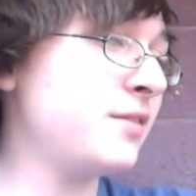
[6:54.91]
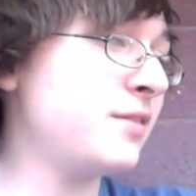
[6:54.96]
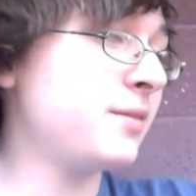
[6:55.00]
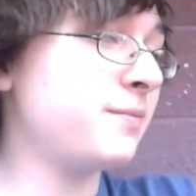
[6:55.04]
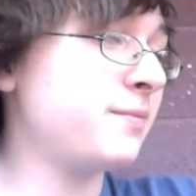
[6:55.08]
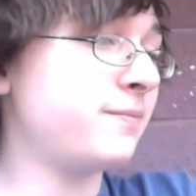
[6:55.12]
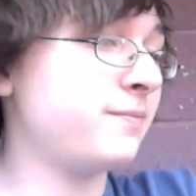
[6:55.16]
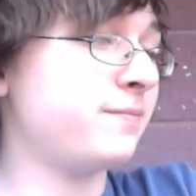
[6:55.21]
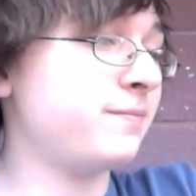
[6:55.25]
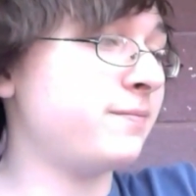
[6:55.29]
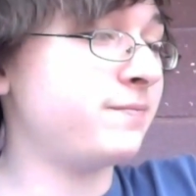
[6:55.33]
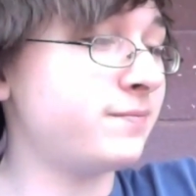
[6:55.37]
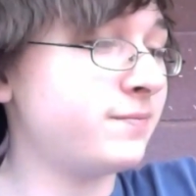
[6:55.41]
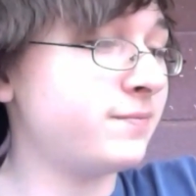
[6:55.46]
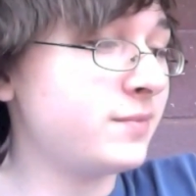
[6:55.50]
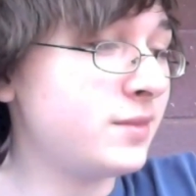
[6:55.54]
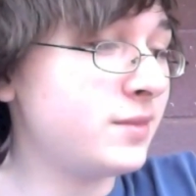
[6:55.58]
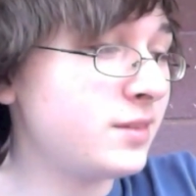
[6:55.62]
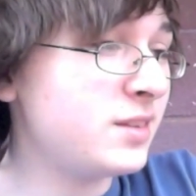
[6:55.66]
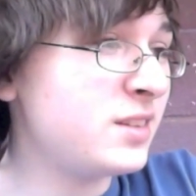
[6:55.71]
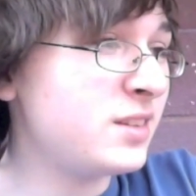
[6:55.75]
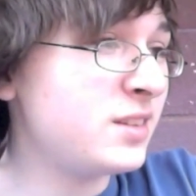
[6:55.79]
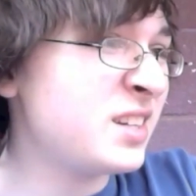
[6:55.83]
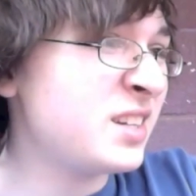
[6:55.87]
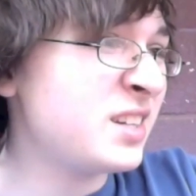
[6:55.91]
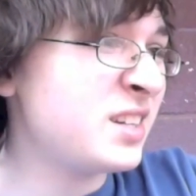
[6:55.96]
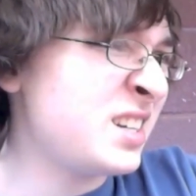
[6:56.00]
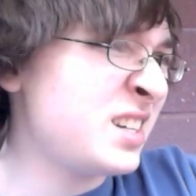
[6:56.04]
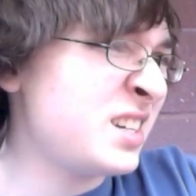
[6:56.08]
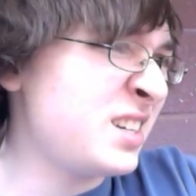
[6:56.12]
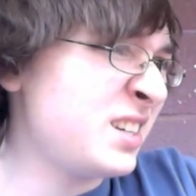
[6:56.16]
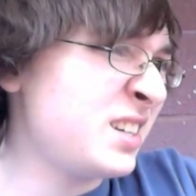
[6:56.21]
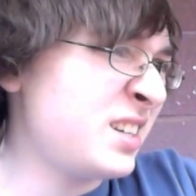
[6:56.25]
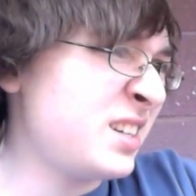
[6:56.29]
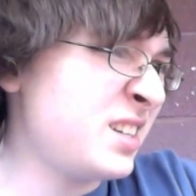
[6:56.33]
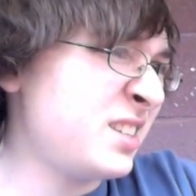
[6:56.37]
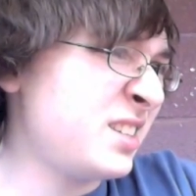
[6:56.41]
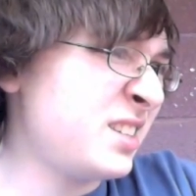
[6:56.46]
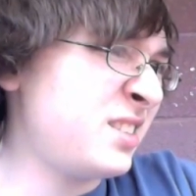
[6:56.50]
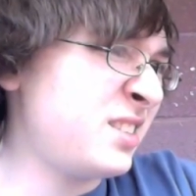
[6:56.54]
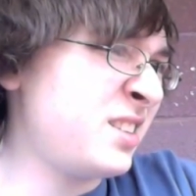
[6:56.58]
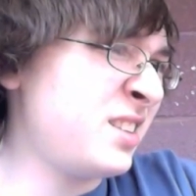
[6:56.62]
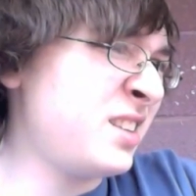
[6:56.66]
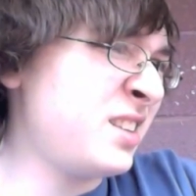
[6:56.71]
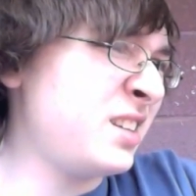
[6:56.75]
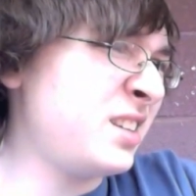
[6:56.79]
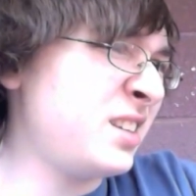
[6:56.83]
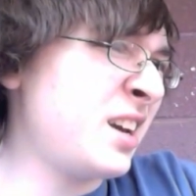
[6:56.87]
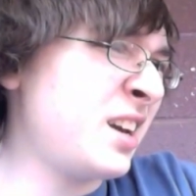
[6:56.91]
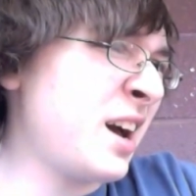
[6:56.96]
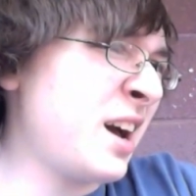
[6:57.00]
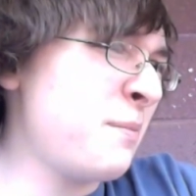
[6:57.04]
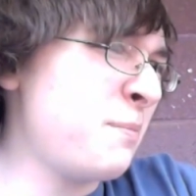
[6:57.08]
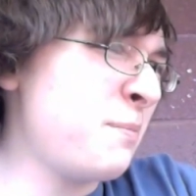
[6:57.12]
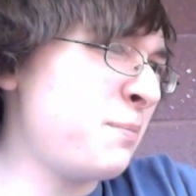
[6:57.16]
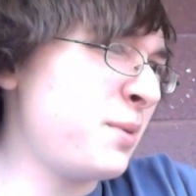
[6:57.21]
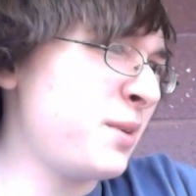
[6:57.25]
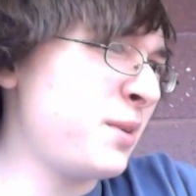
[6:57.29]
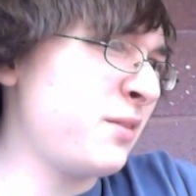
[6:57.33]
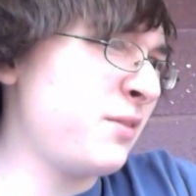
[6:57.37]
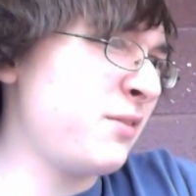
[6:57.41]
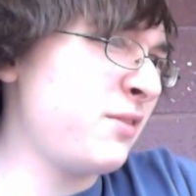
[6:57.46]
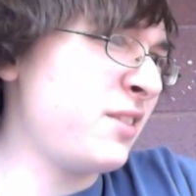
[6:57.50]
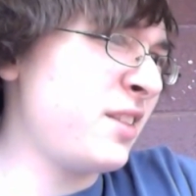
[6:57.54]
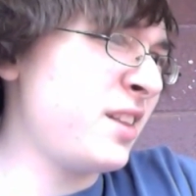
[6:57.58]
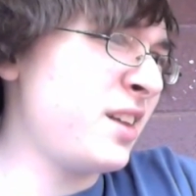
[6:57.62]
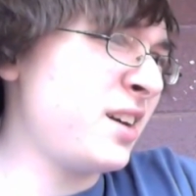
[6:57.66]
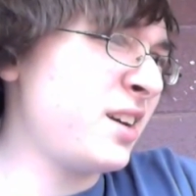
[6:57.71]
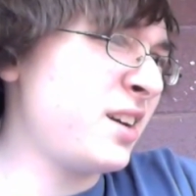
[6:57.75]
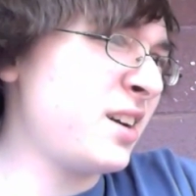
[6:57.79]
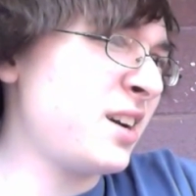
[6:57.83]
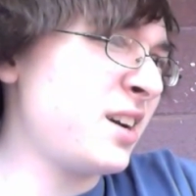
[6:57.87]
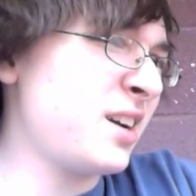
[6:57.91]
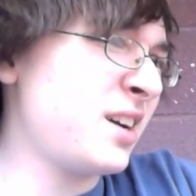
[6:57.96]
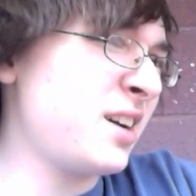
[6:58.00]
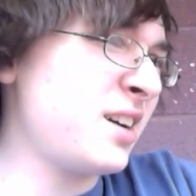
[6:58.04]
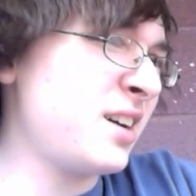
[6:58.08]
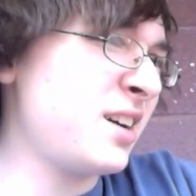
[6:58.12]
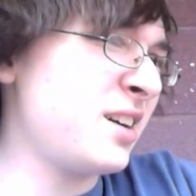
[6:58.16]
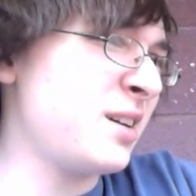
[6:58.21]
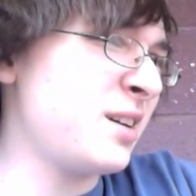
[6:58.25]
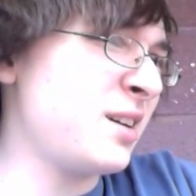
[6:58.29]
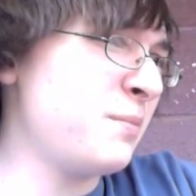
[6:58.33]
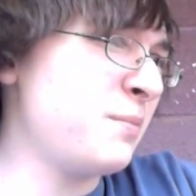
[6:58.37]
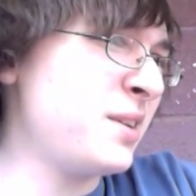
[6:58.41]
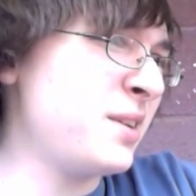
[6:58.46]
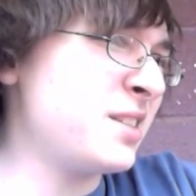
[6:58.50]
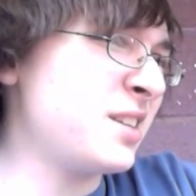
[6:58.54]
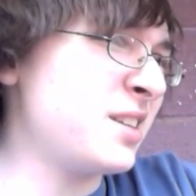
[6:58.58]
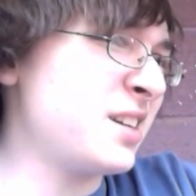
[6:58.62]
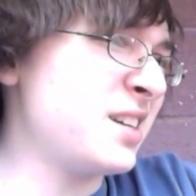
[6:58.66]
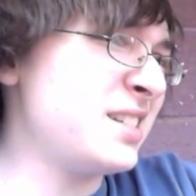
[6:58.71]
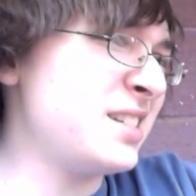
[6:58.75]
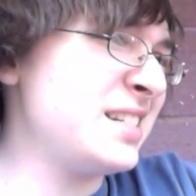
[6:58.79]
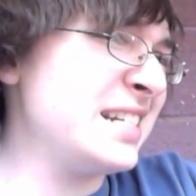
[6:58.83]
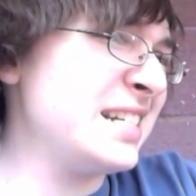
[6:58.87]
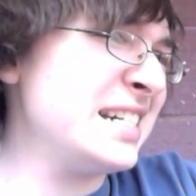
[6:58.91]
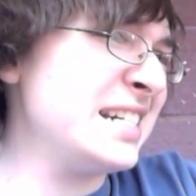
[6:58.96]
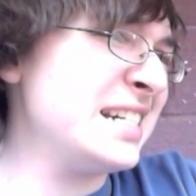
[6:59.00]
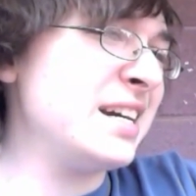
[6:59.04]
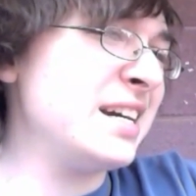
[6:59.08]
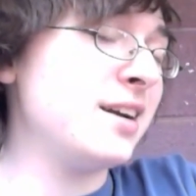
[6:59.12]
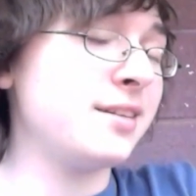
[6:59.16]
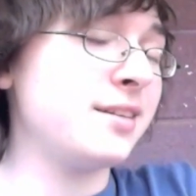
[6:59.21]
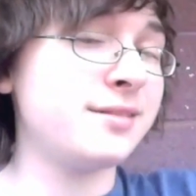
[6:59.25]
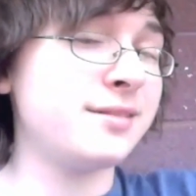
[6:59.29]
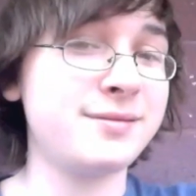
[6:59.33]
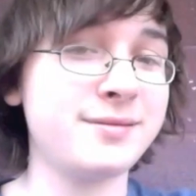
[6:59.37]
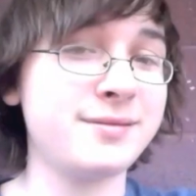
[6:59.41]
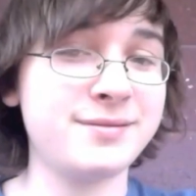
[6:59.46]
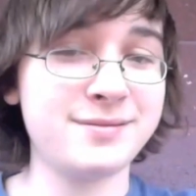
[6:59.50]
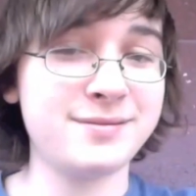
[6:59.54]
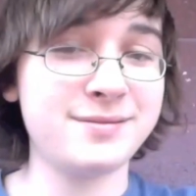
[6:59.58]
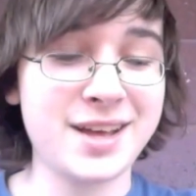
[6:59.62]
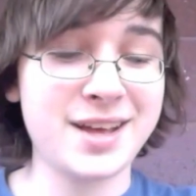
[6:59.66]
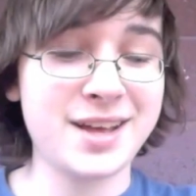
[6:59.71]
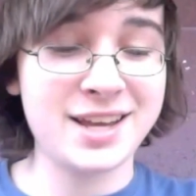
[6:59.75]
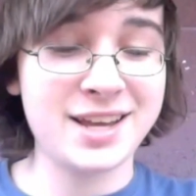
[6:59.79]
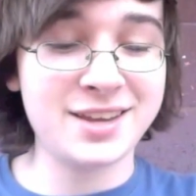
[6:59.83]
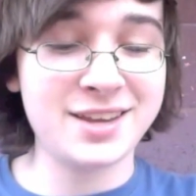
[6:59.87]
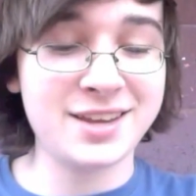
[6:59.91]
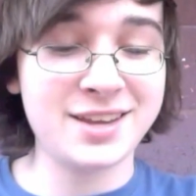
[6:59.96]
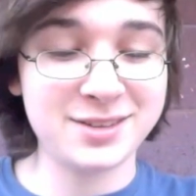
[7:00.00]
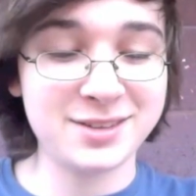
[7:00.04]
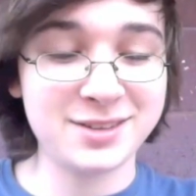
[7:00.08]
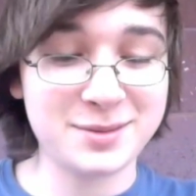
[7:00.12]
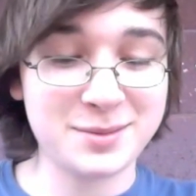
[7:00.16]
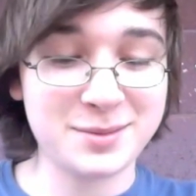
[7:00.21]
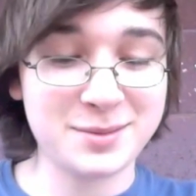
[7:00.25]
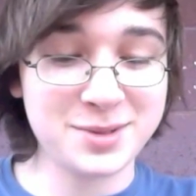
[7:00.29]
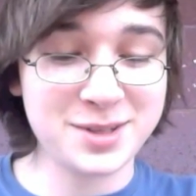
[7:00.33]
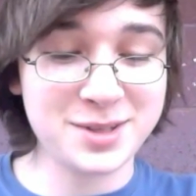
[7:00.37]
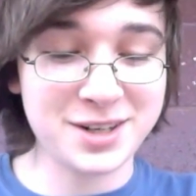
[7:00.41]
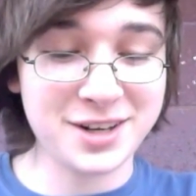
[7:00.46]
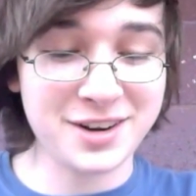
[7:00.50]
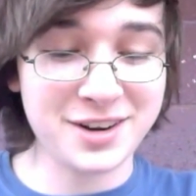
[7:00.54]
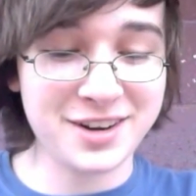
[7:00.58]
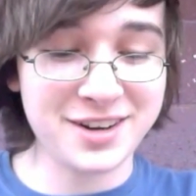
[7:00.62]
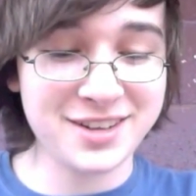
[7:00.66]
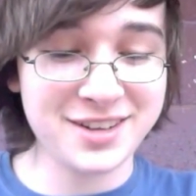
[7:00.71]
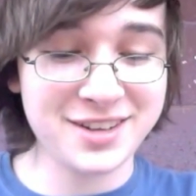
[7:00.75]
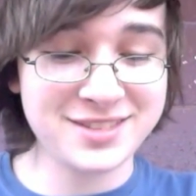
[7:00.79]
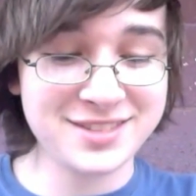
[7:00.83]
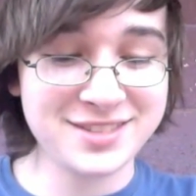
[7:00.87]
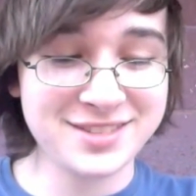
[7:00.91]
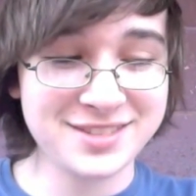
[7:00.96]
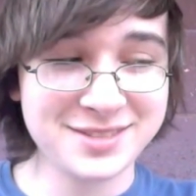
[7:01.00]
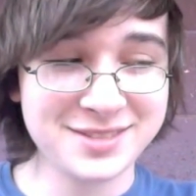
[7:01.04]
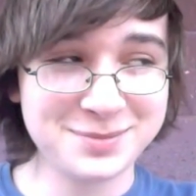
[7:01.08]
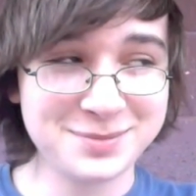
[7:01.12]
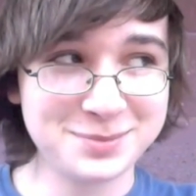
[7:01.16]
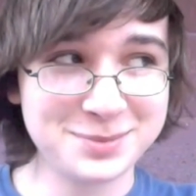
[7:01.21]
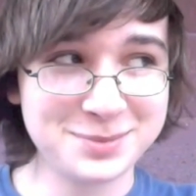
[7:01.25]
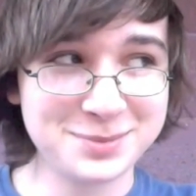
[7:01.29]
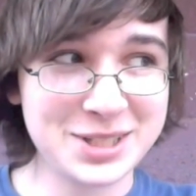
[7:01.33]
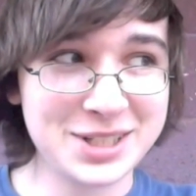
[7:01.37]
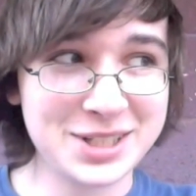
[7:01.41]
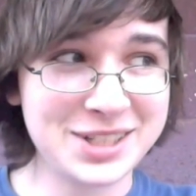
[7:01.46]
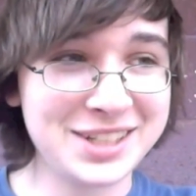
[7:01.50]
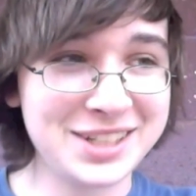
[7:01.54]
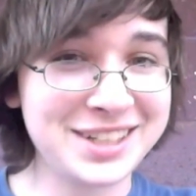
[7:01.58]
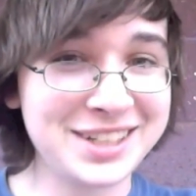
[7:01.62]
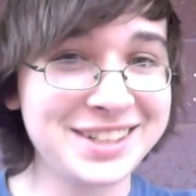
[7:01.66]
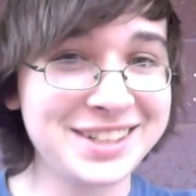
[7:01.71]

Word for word: to get to the top of the hump. He's gonna die. Gonna... I killed him. Sorry, sorry.